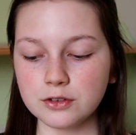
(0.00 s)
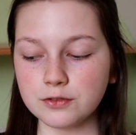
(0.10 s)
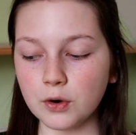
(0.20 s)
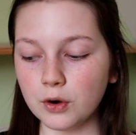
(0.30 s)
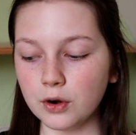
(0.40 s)

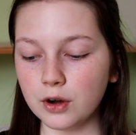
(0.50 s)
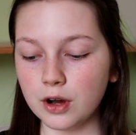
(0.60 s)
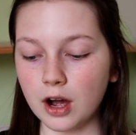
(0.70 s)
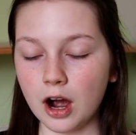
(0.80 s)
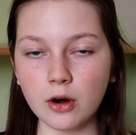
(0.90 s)
for
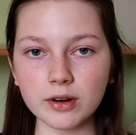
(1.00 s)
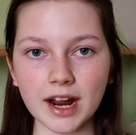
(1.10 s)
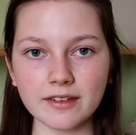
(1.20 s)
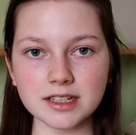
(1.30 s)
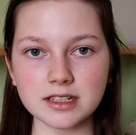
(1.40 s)
a whole
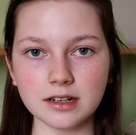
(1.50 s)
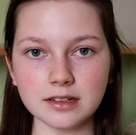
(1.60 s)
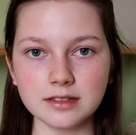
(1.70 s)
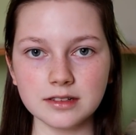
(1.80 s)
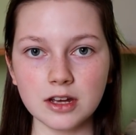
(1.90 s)

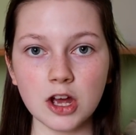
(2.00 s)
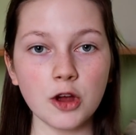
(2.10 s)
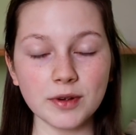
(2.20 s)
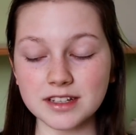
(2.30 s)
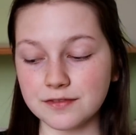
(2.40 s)
character
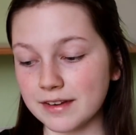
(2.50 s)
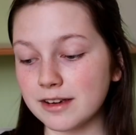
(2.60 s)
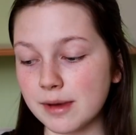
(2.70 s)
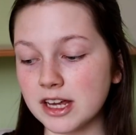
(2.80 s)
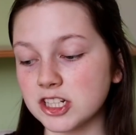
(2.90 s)
who is a
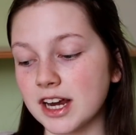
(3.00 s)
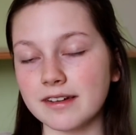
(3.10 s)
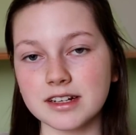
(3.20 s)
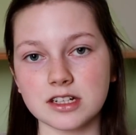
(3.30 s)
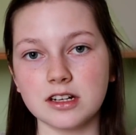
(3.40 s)
very major
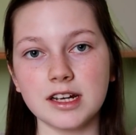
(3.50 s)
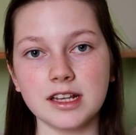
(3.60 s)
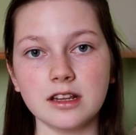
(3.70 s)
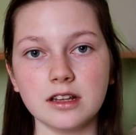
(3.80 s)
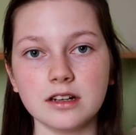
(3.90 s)
character
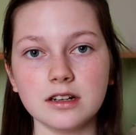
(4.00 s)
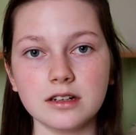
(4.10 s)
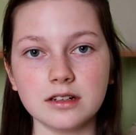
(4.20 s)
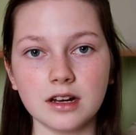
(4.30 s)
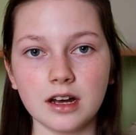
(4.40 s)
in
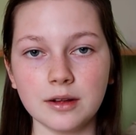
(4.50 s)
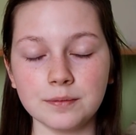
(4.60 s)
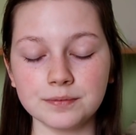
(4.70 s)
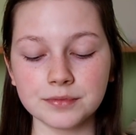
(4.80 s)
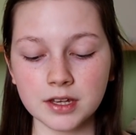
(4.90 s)

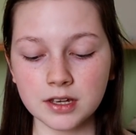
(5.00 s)
the